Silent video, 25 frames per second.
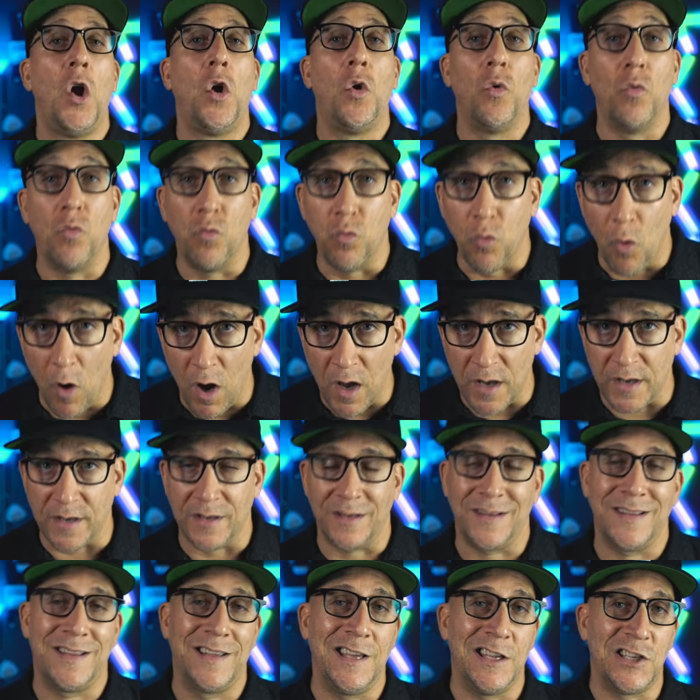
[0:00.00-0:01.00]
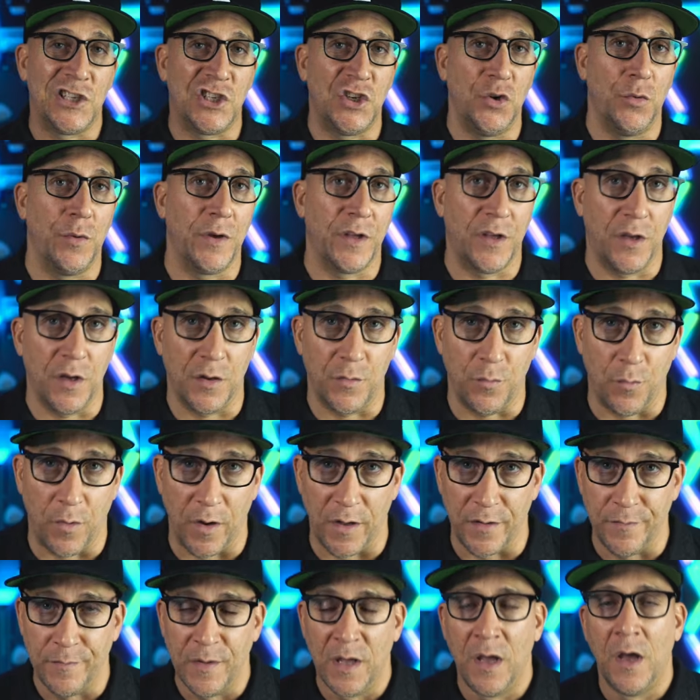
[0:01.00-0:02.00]
run, get you a good
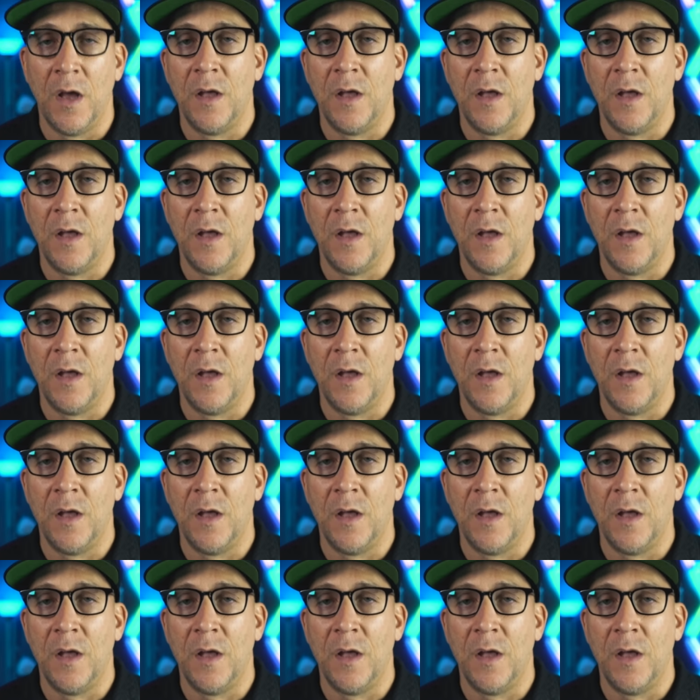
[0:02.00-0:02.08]
one.